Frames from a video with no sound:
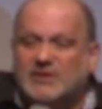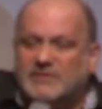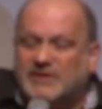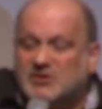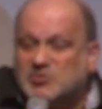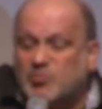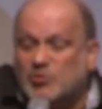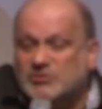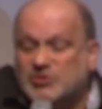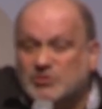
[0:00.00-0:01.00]
that
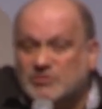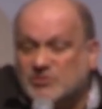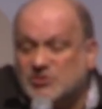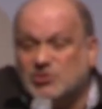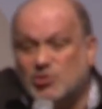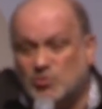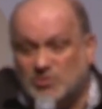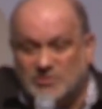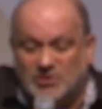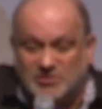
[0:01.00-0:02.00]
expose her
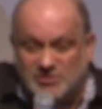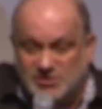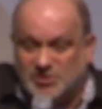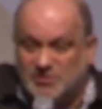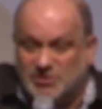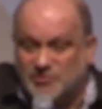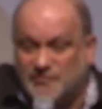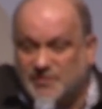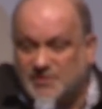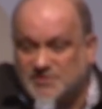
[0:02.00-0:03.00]
soul, not necessarily her
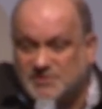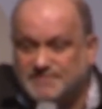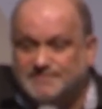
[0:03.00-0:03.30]
face.